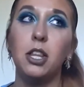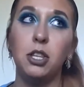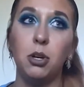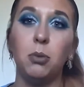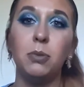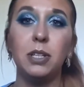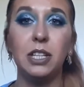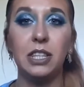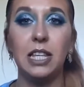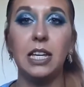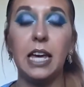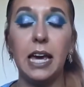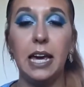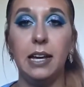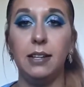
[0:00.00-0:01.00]
The only
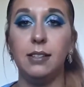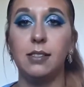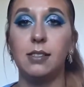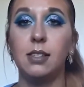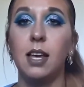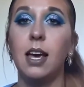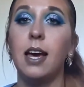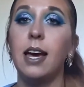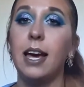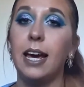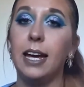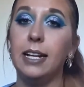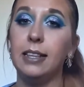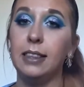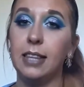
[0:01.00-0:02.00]
thing is,
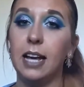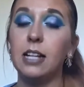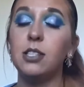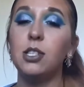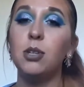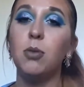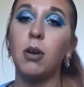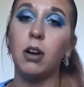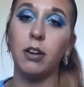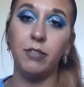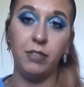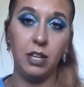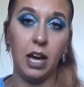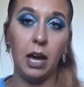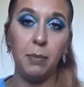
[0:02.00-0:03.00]
unless you are
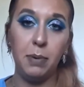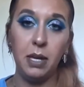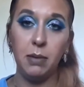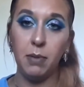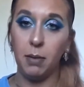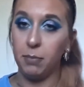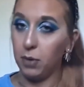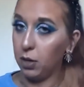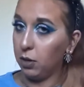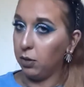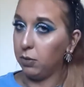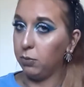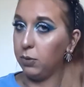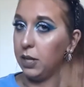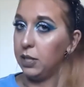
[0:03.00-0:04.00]
a VIP
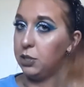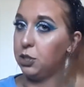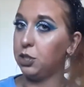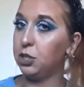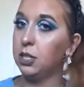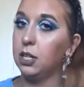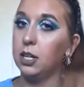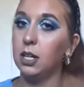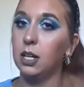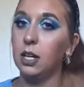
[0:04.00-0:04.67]
member, which